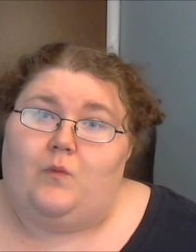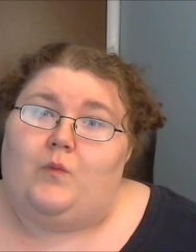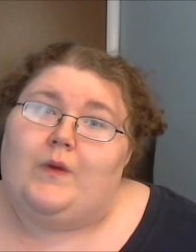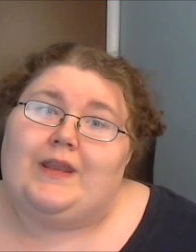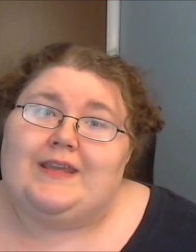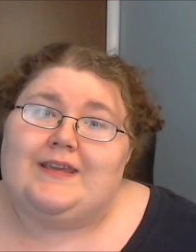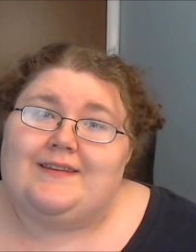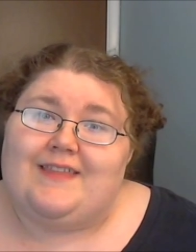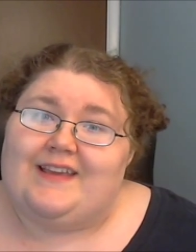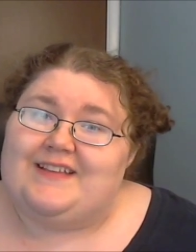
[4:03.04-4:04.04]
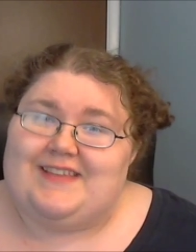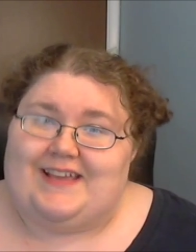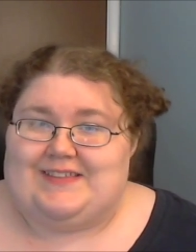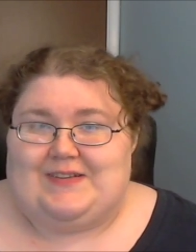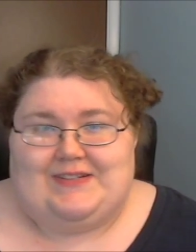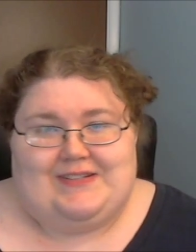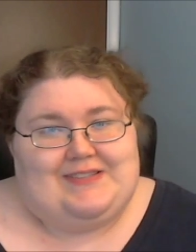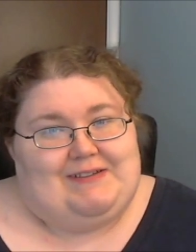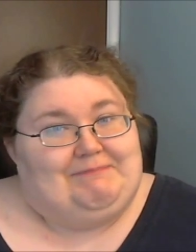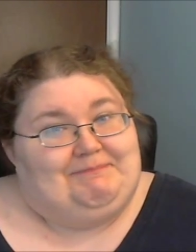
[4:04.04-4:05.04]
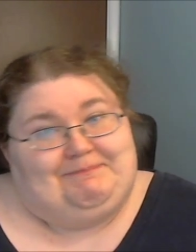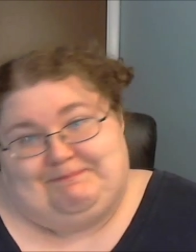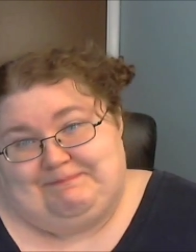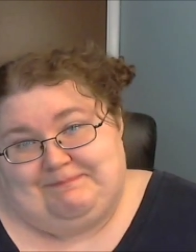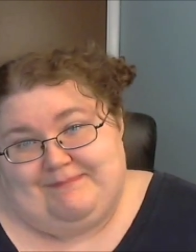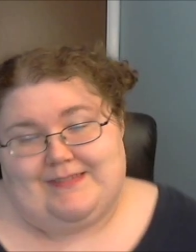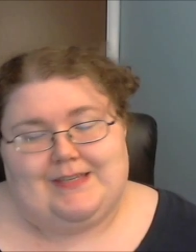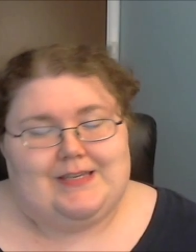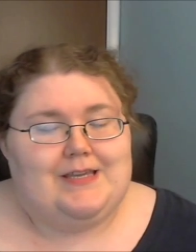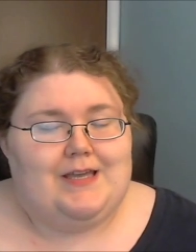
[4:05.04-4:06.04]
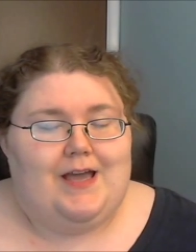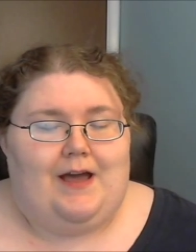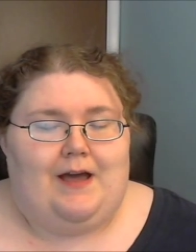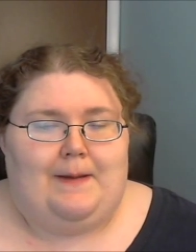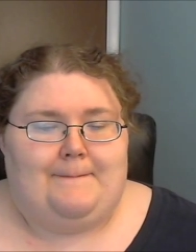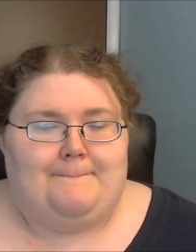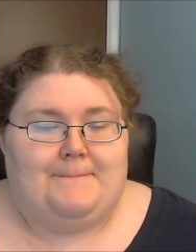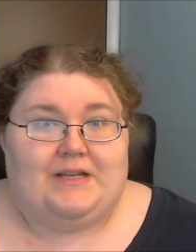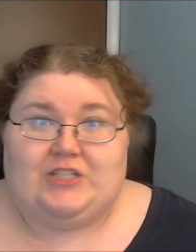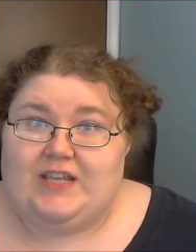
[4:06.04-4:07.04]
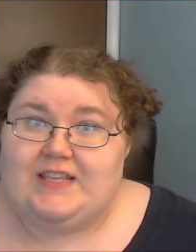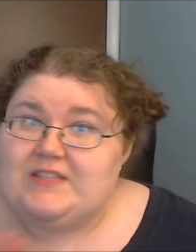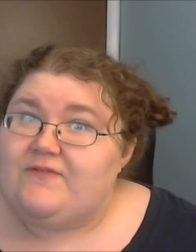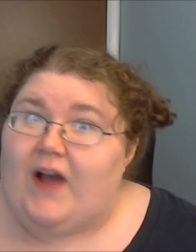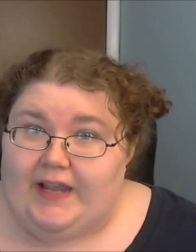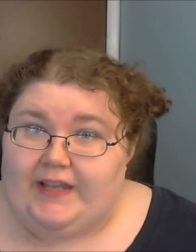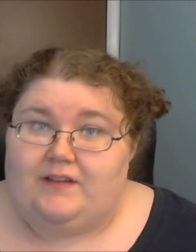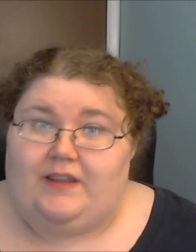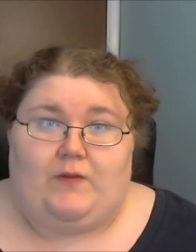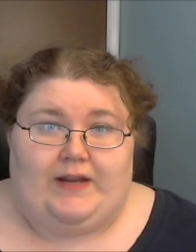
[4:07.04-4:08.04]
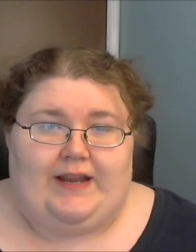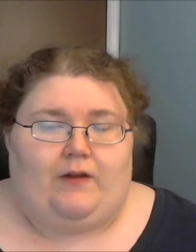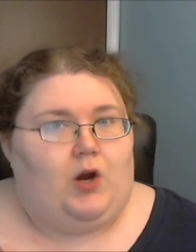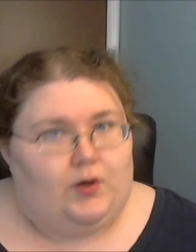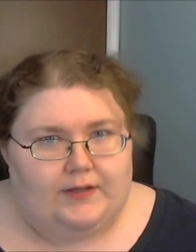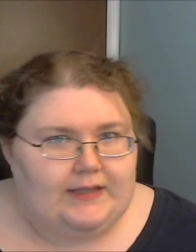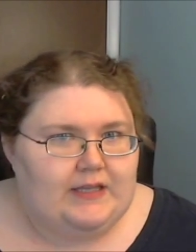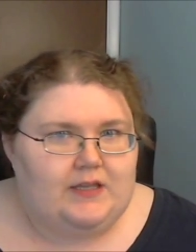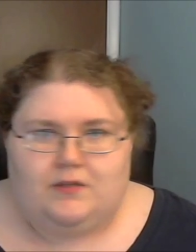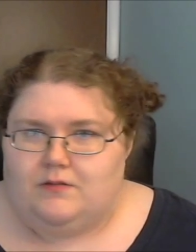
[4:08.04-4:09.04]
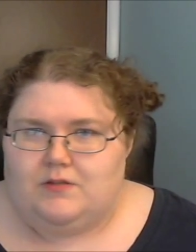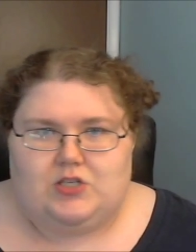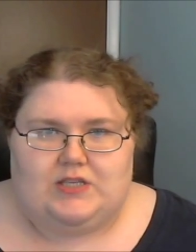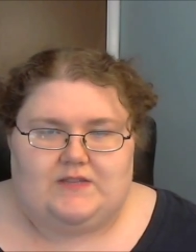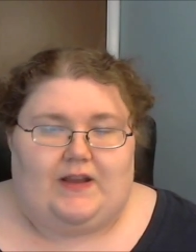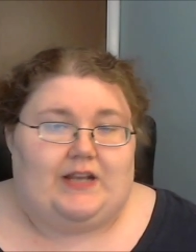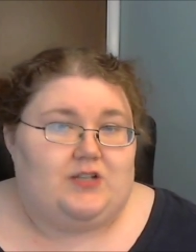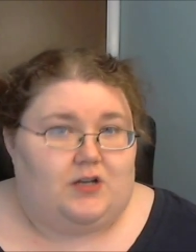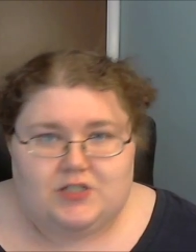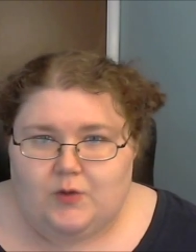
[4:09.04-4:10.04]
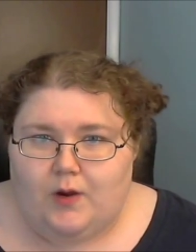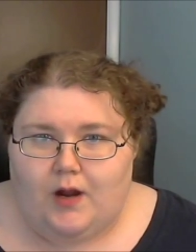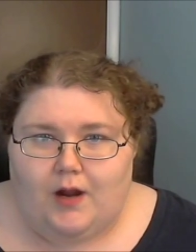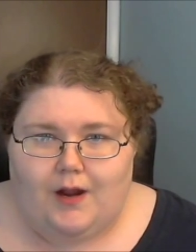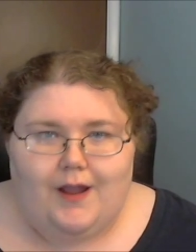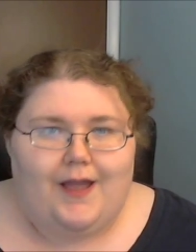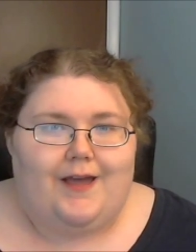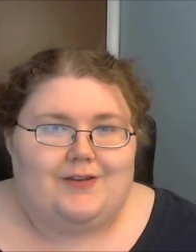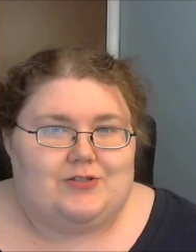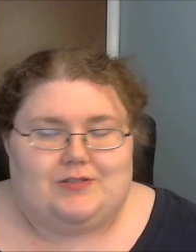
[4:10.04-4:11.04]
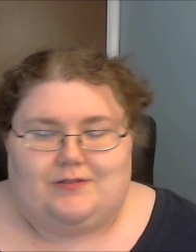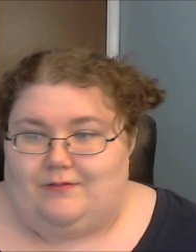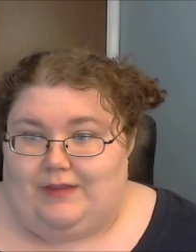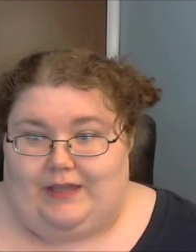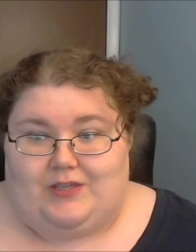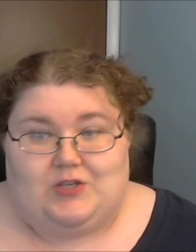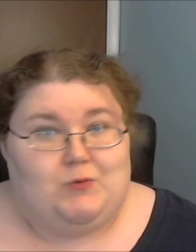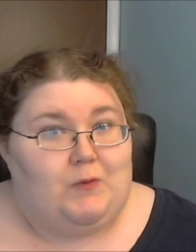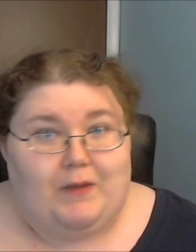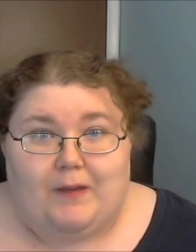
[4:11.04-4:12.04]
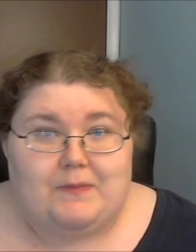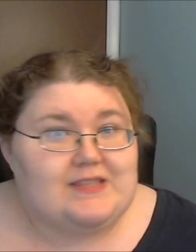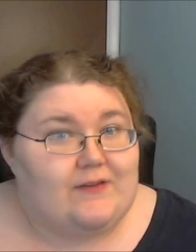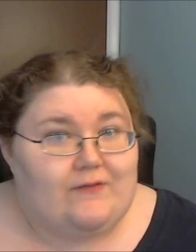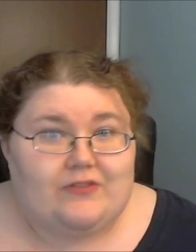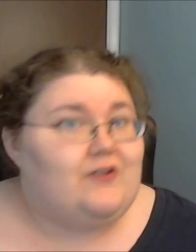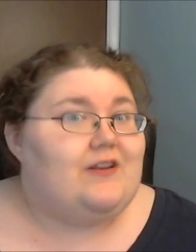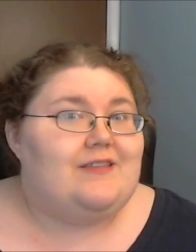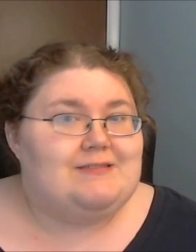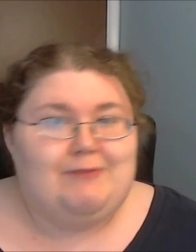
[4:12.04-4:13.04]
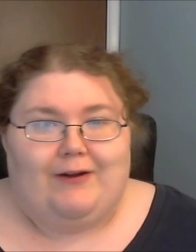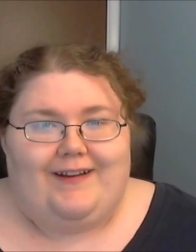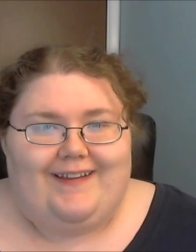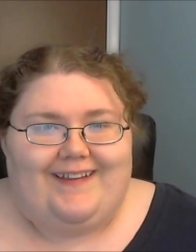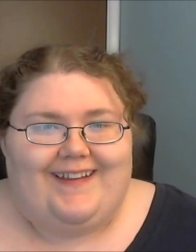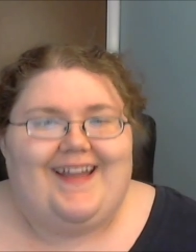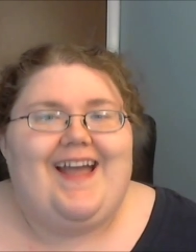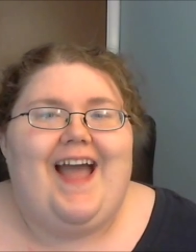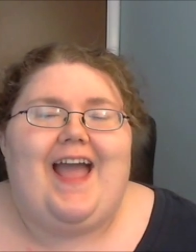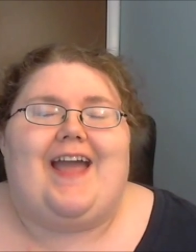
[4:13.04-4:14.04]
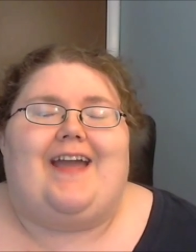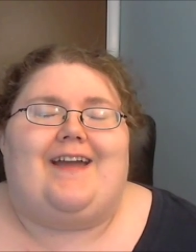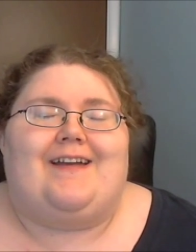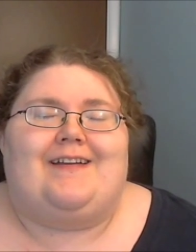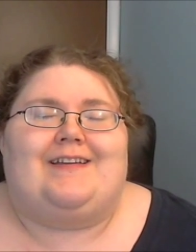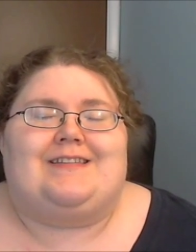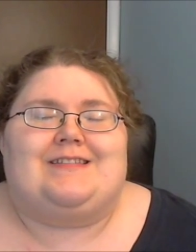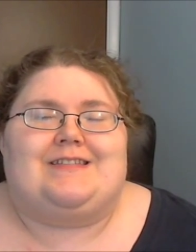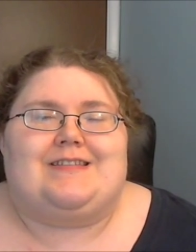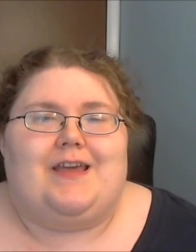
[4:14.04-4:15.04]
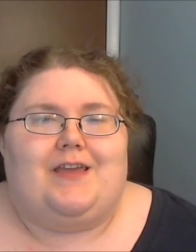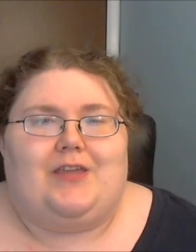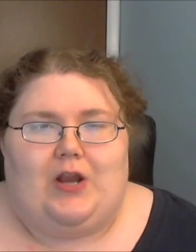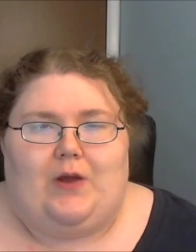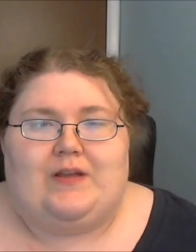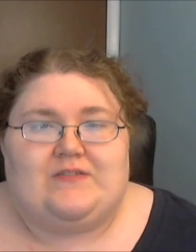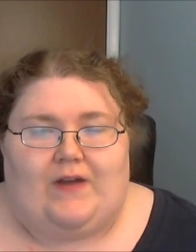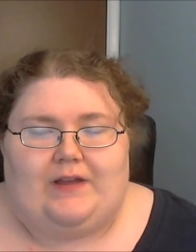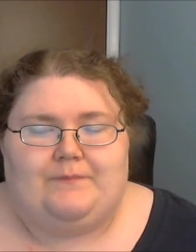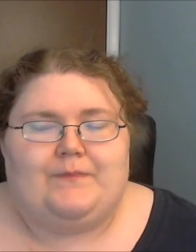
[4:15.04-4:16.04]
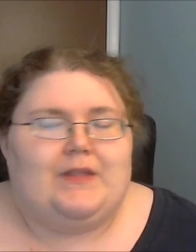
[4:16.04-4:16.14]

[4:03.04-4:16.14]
we need things answered. So, but she is fine. Like right now, currently, she's fine. I talked to her. Like she woke me up at 7:30 this morning and, you know, it's fine.